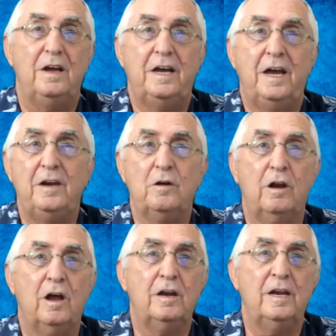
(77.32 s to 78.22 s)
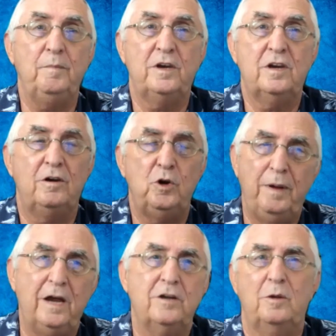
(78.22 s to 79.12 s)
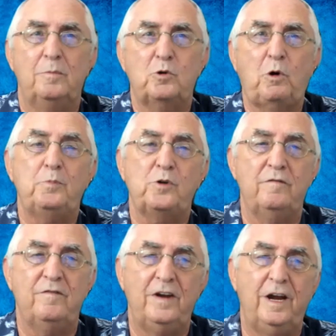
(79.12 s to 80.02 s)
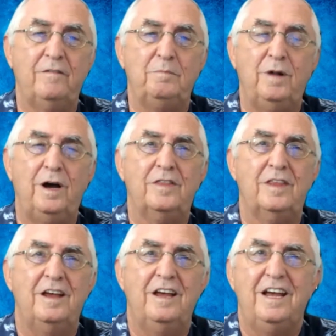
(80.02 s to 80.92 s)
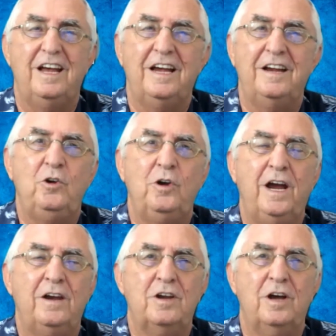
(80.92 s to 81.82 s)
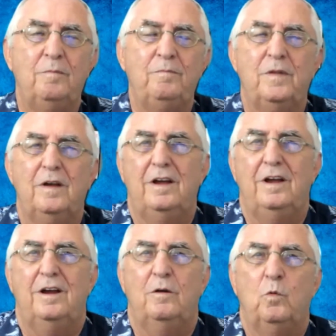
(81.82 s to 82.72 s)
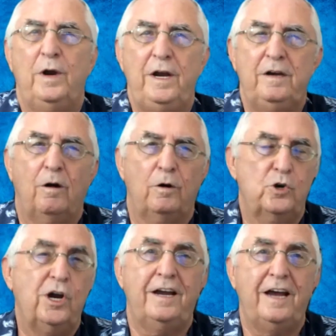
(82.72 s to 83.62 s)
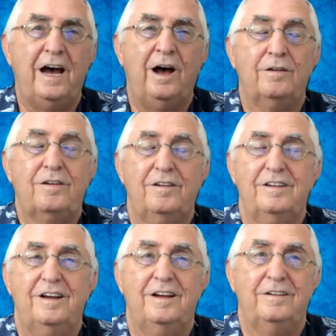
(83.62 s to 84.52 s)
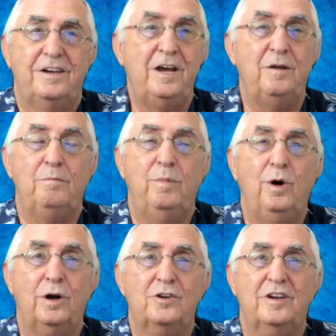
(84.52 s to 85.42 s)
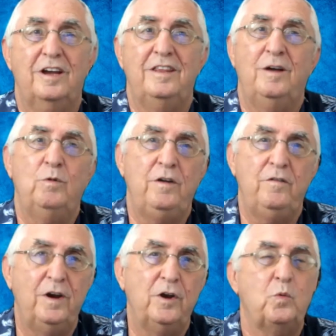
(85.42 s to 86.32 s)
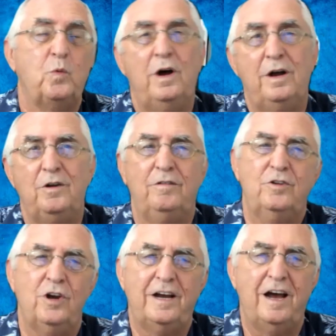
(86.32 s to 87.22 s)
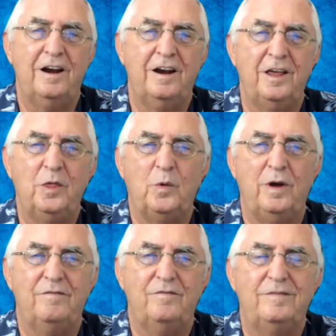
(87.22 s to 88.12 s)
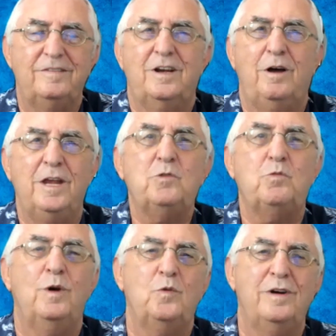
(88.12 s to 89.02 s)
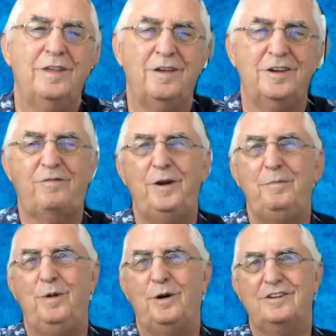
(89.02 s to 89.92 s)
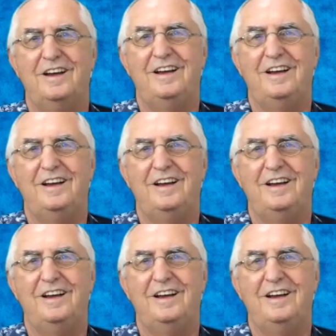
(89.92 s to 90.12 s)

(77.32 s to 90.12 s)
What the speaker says: Kindle Unlimited. You pay a subscription fee every month, and you get to read or check out 10 books. And then when you finish one, you check out another one. So this was one of those free books.